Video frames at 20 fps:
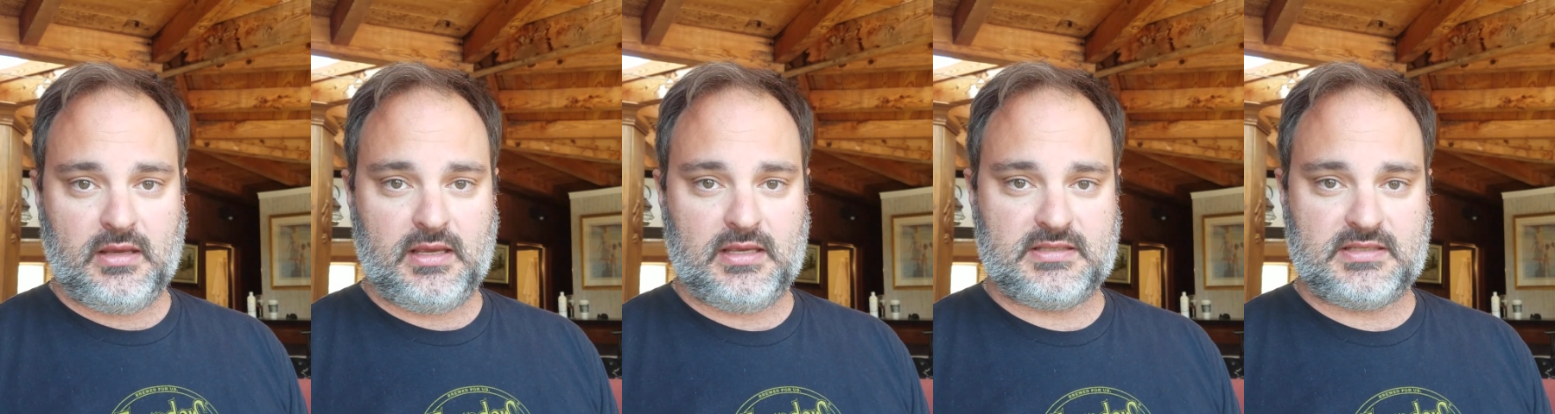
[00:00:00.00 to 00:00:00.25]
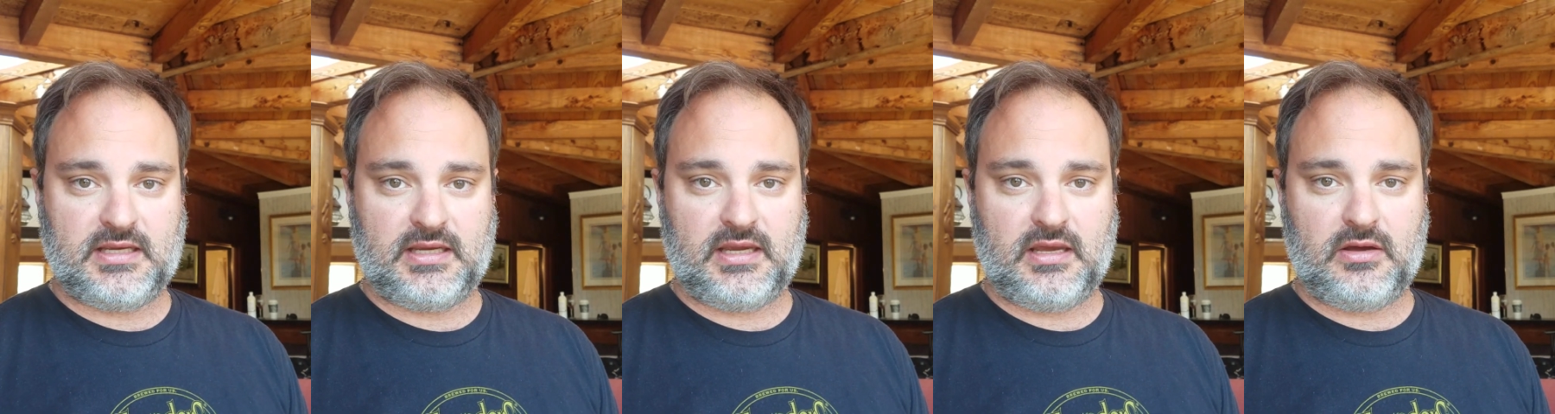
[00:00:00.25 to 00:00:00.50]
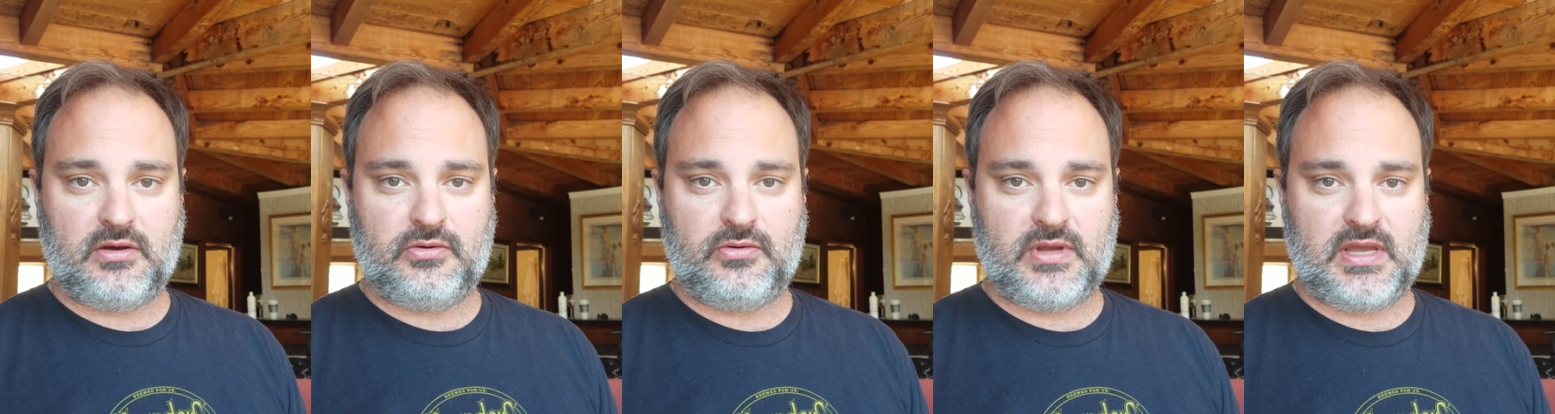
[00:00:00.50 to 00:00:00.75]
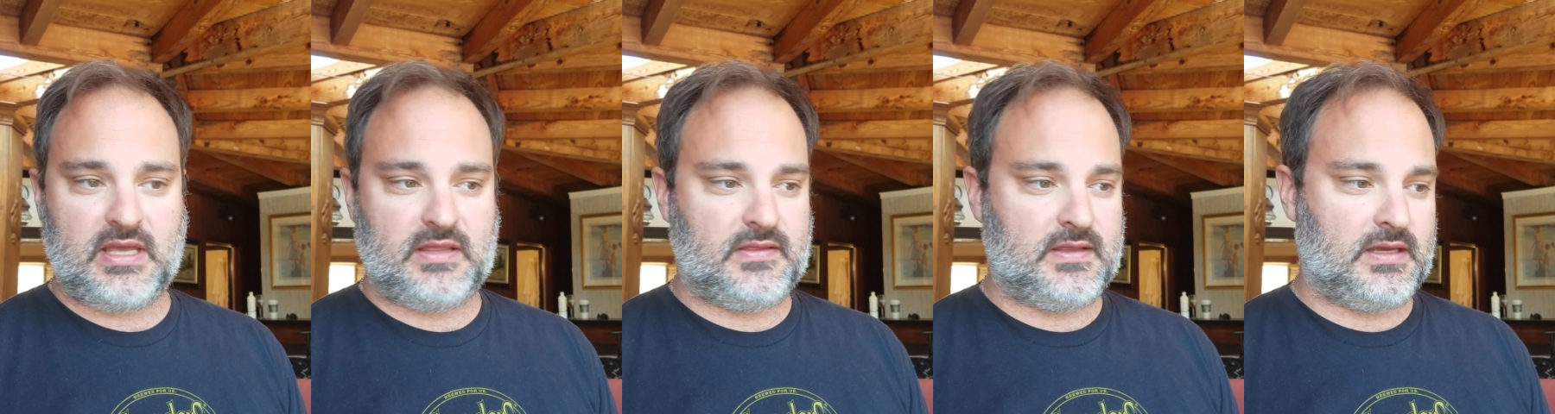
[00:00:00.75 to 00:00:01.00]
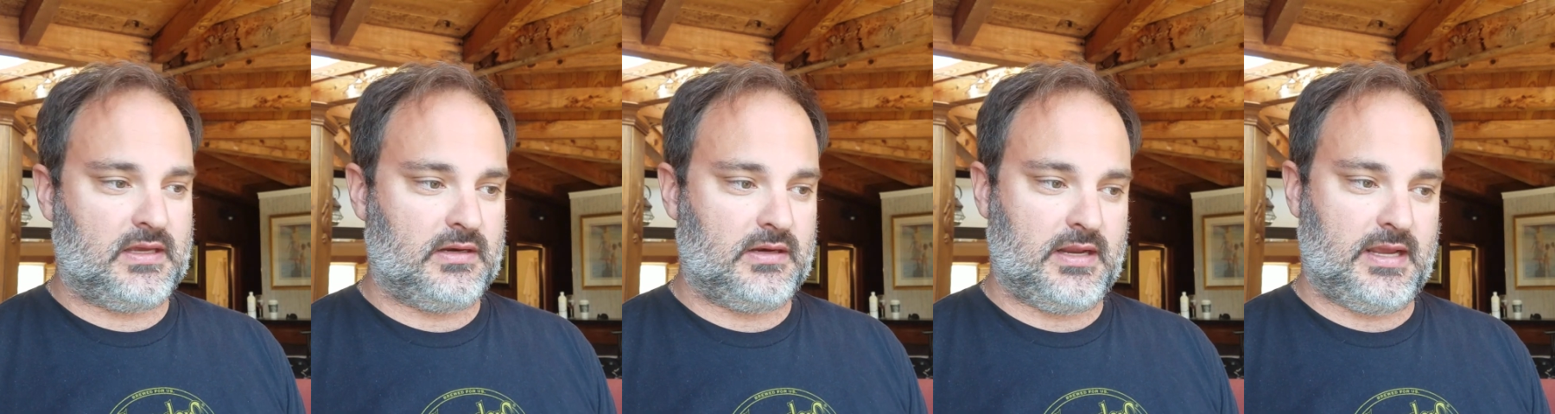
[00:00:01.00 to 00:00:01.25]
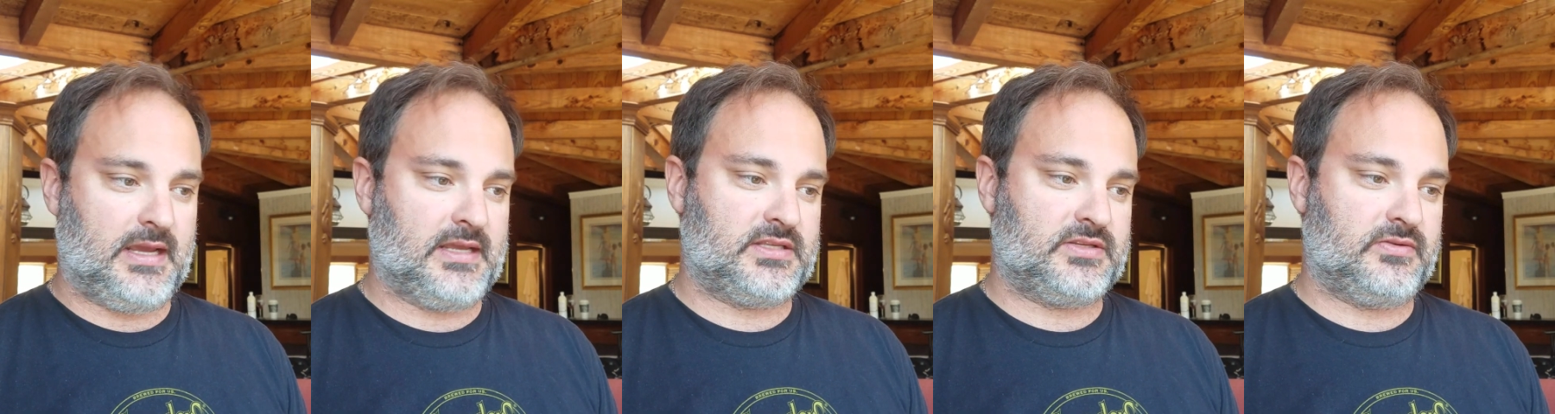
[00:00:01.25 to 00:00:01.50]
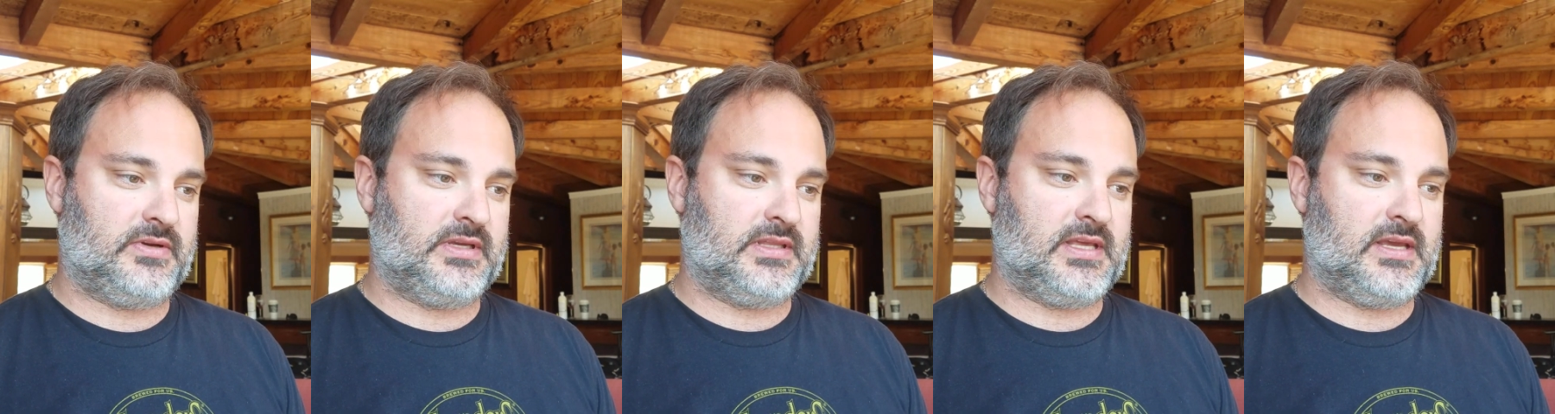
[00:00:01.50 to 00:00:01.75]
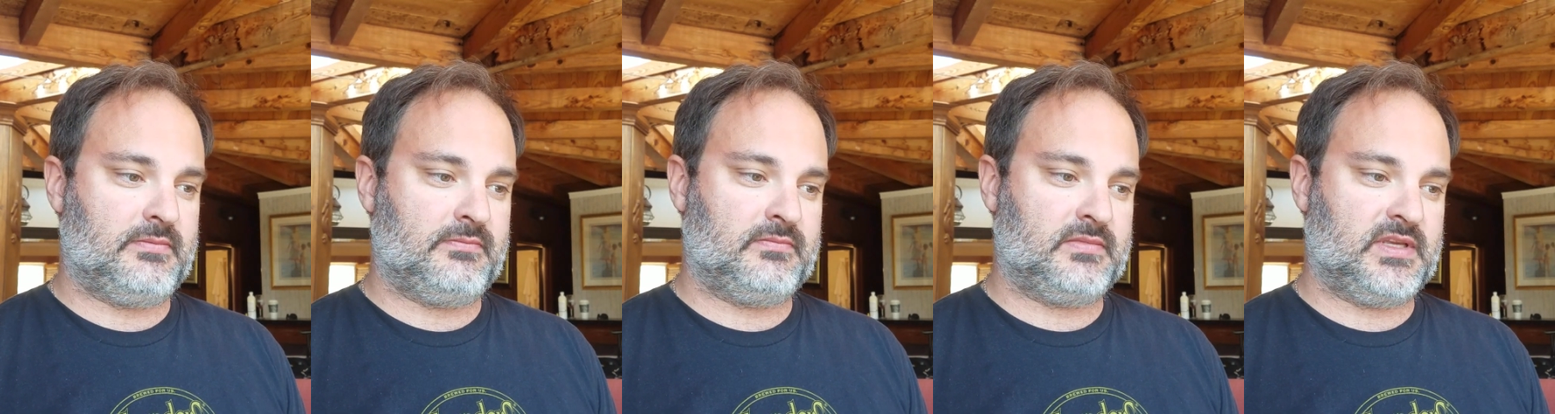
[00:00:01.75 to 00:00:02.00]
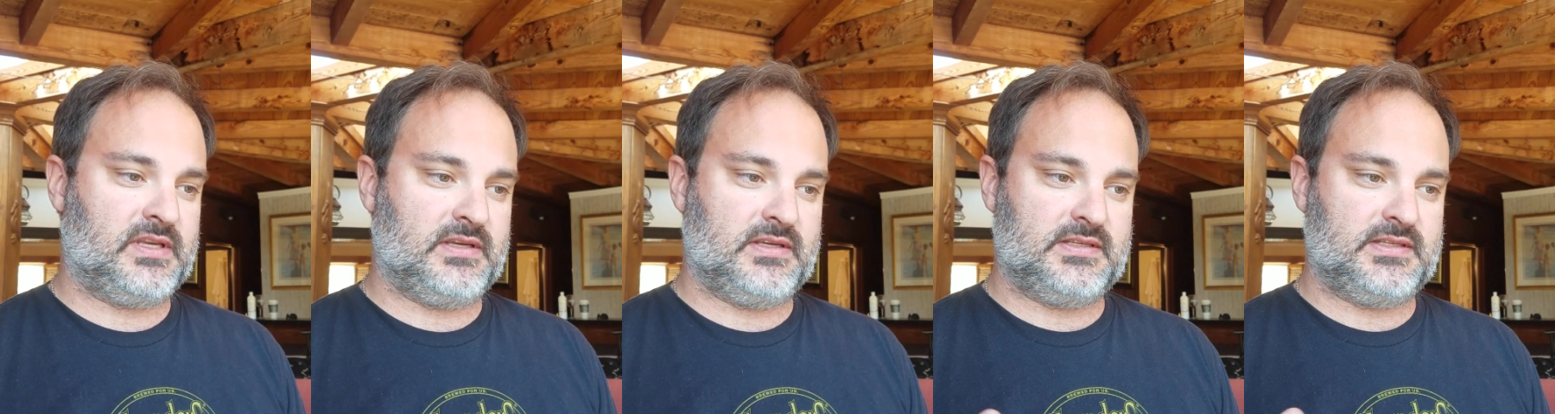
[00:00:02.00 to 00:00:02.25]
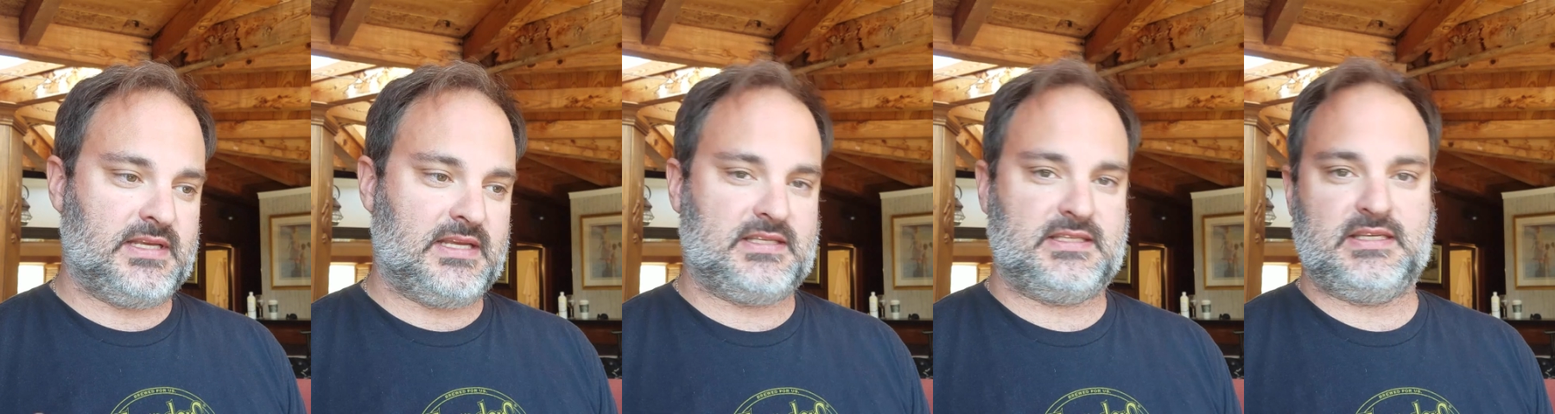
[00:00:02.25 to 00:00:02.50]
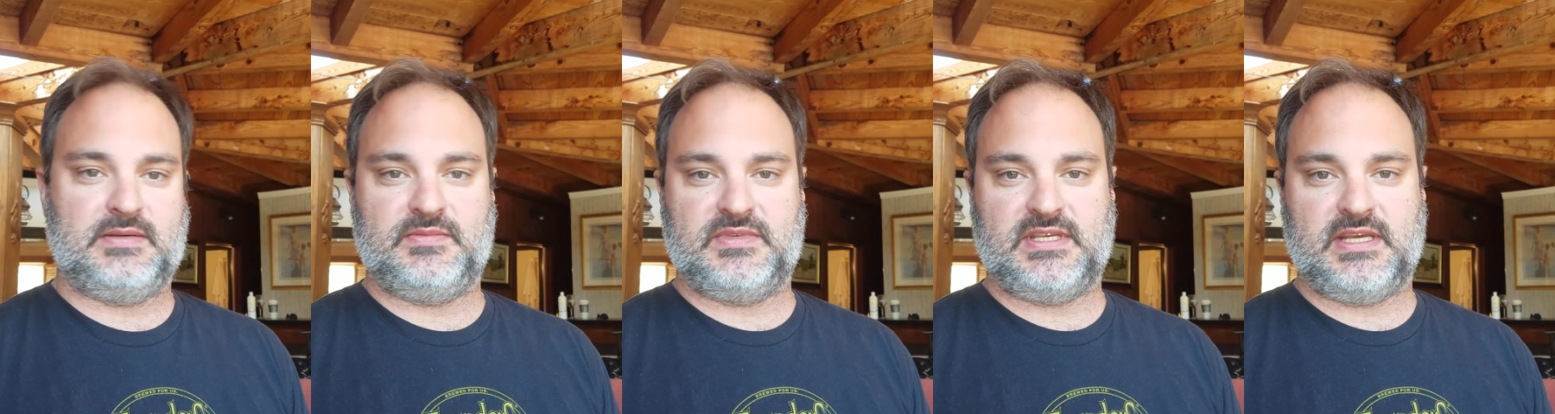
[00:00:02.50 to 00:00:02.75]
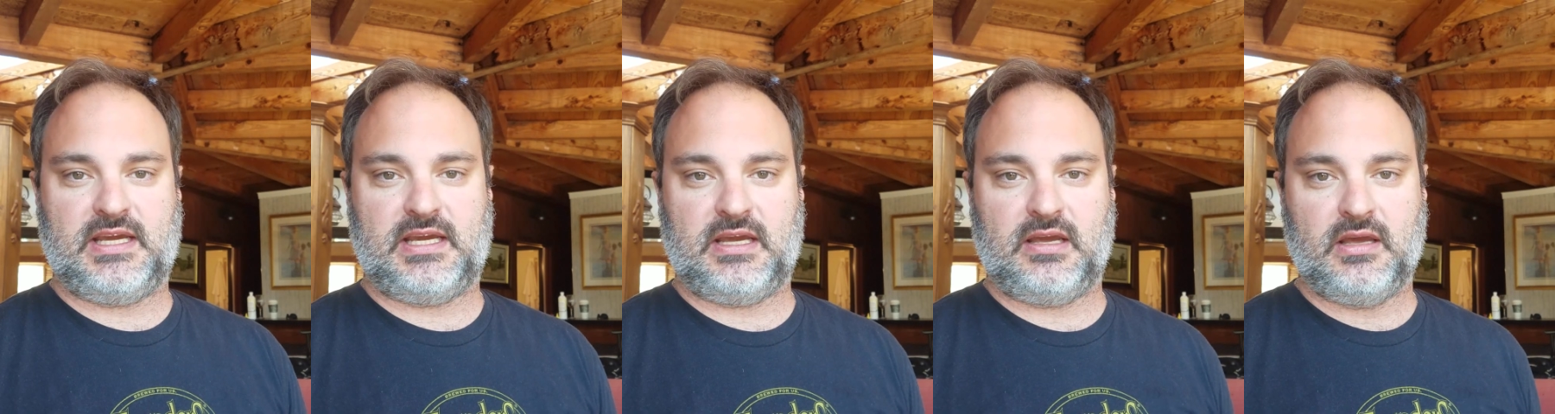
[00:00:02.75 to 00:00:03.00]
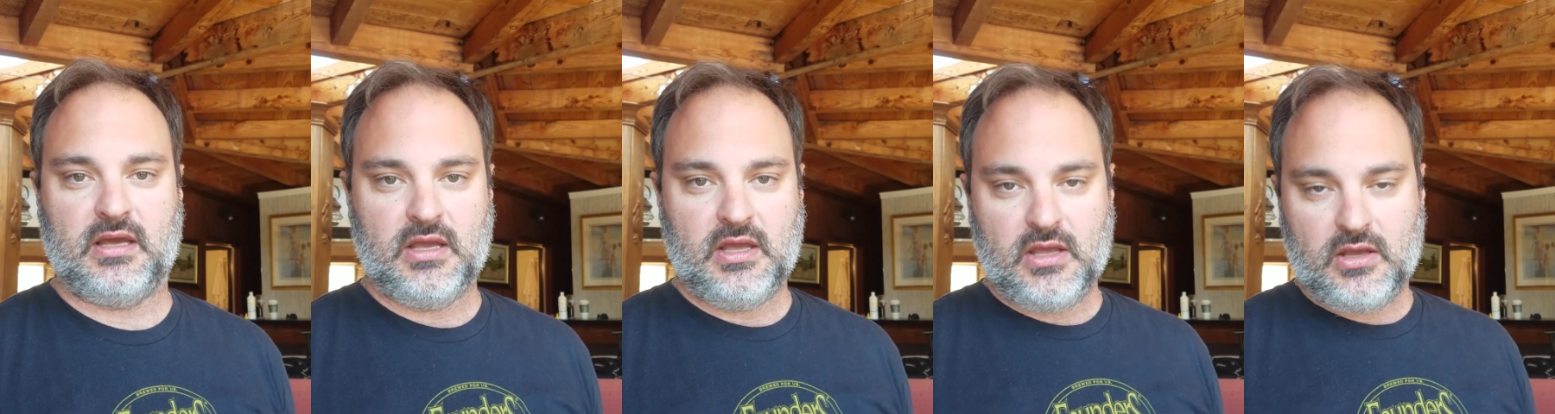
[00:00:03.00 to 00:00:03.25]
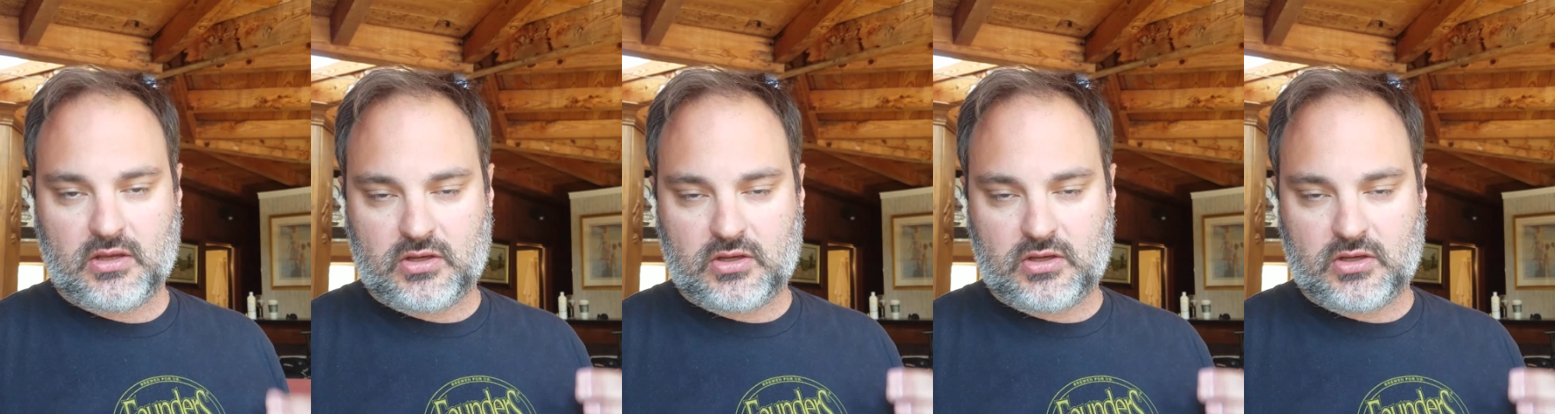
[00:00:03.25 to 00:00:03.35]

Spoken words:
as I go and then answering them, because that seems like a